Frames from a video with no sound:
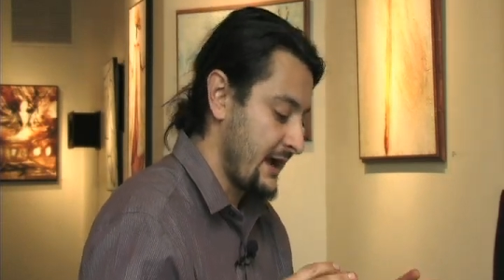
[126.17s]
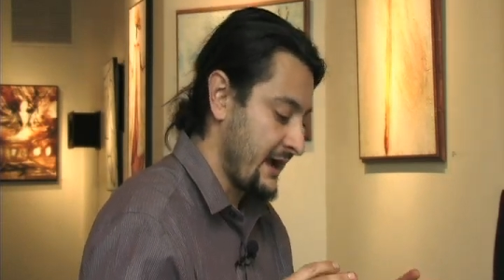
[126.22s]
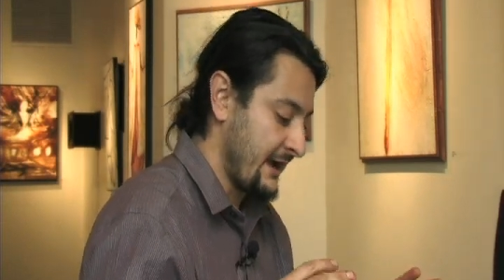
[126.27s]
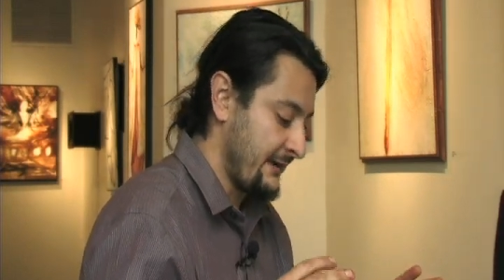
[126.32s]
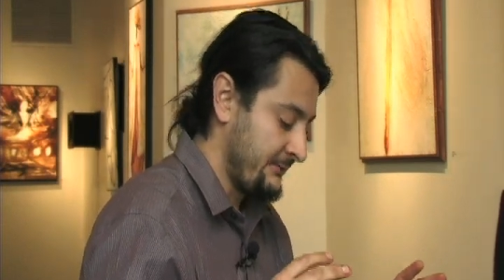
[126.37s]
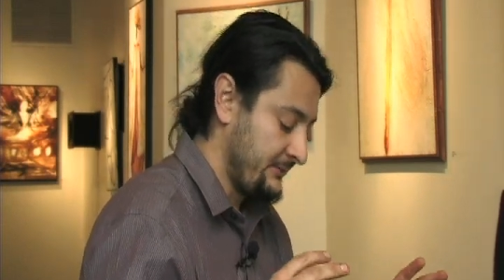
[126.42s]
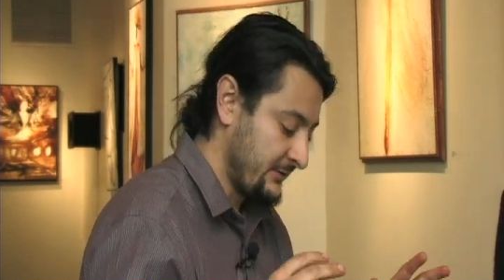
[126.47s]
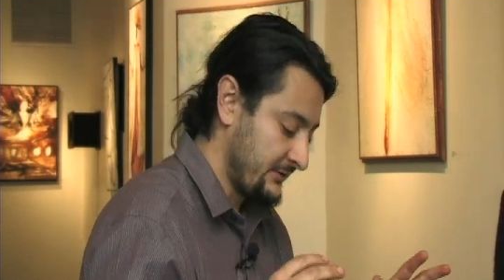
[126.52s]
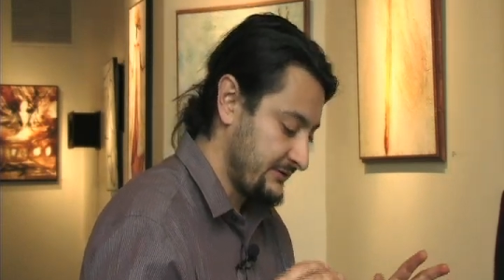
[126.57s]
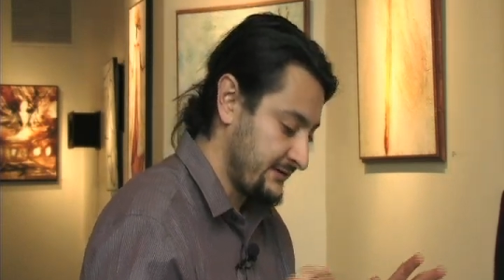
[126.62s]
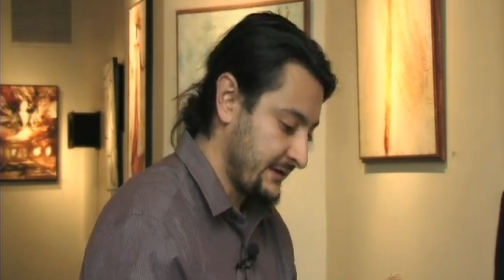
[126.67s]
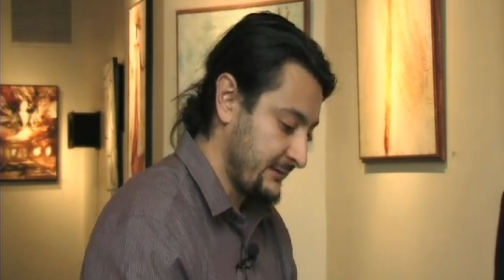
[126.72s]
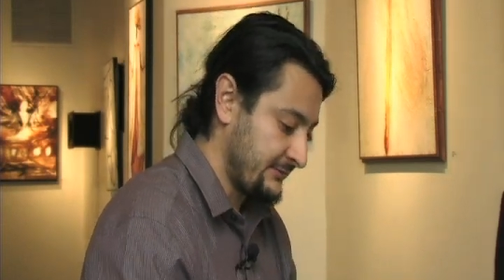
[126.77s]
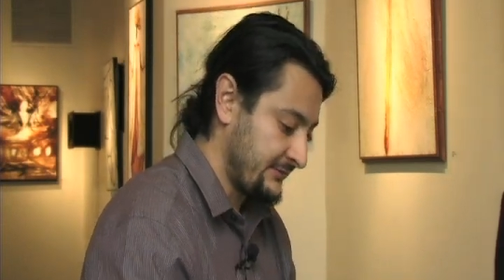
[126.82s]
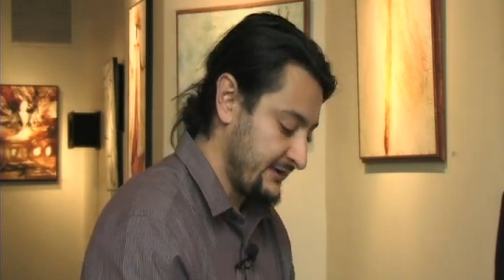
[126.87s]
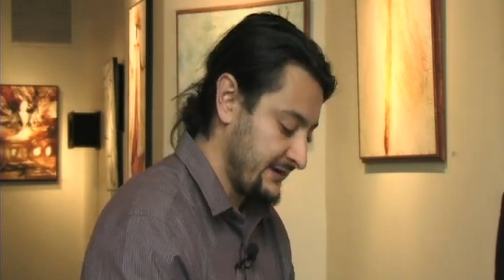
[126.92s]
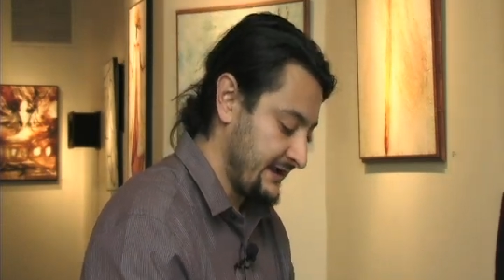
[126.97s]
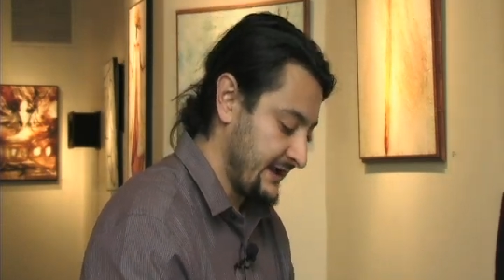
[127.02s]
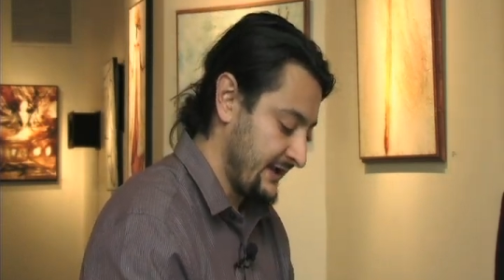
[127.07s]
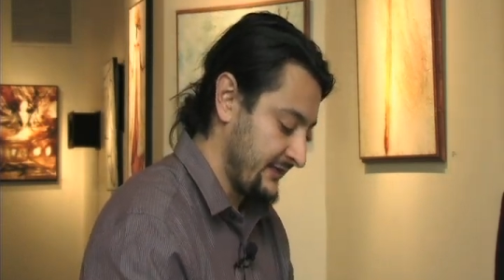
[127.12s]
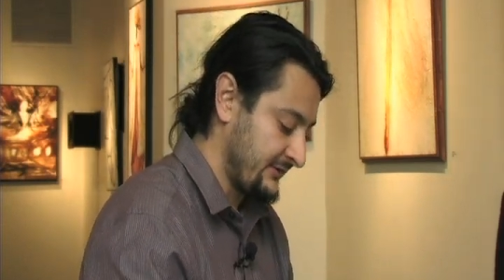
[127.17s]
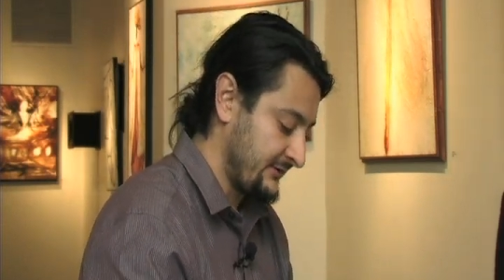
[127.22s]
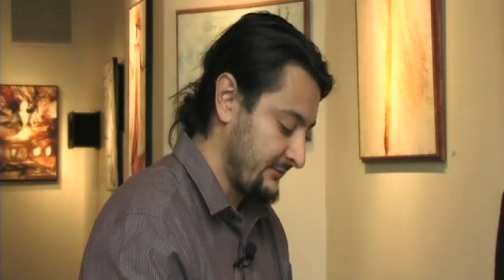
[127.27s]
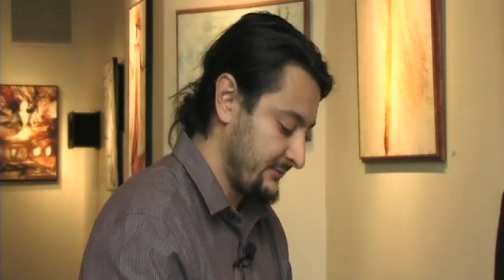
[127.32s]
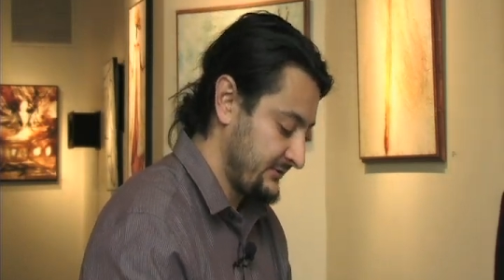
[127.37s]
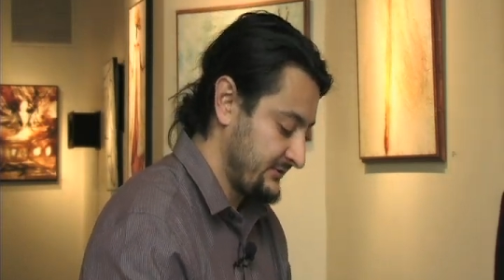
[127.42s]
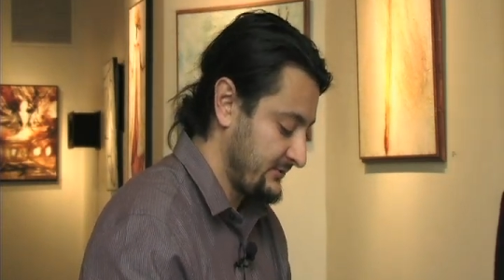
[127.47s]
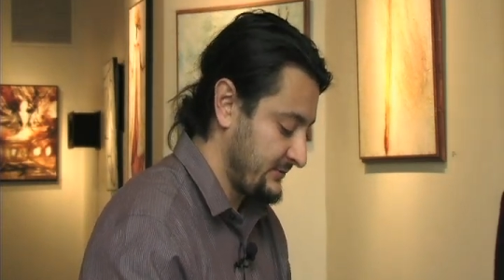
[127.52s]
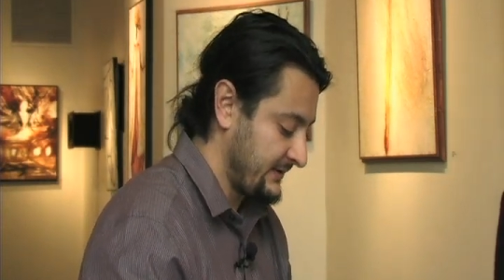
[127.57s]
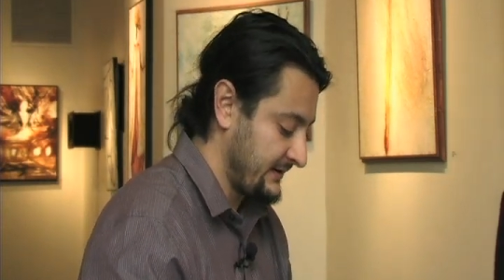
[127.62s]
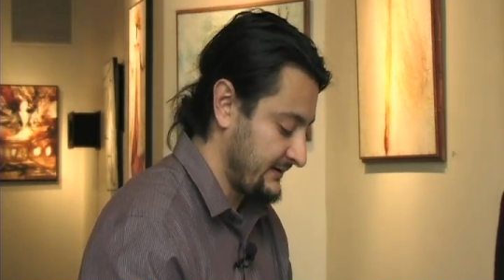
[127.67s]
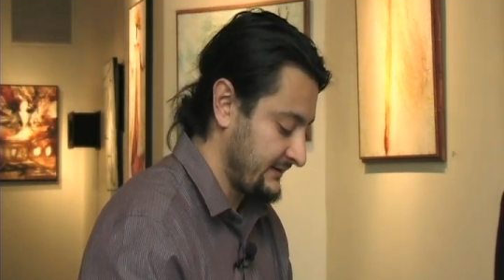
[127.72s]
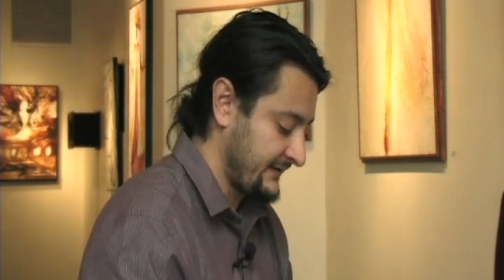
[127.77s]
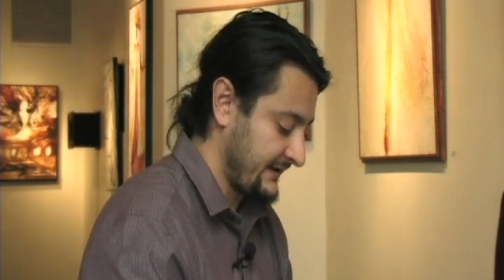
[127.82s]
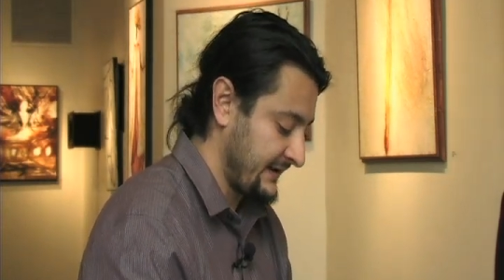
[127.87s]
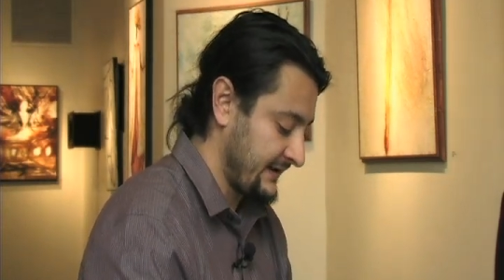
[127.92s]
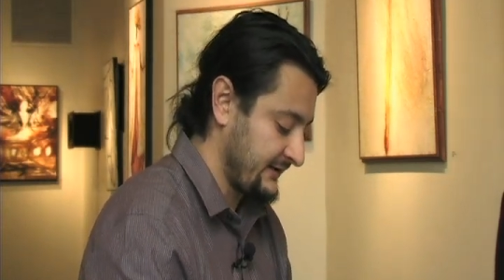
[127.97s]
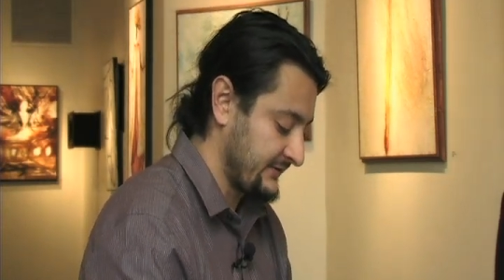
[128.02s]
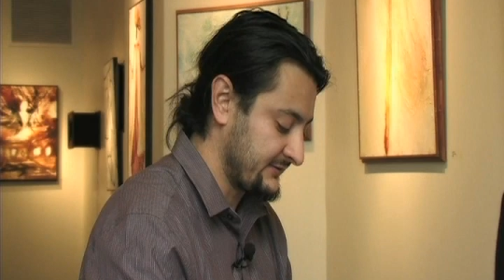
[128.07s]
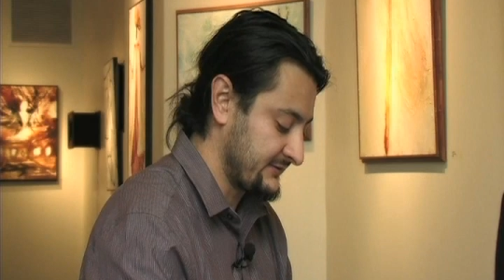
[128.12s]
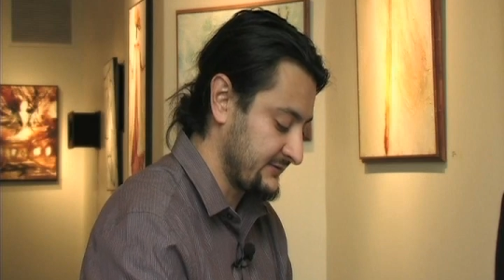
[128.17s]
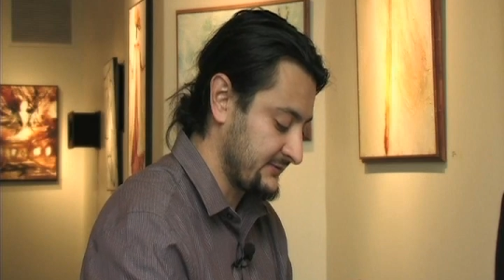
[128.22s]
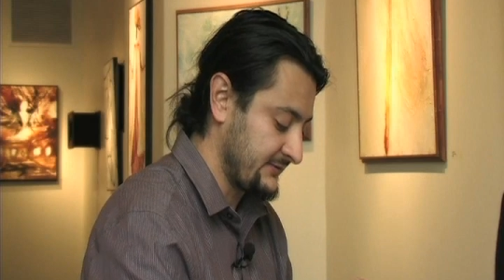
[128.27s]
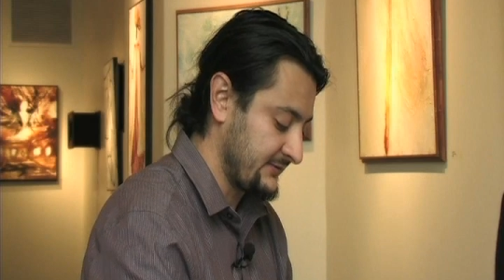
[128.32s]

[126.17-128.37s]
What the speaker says: I put them together between layers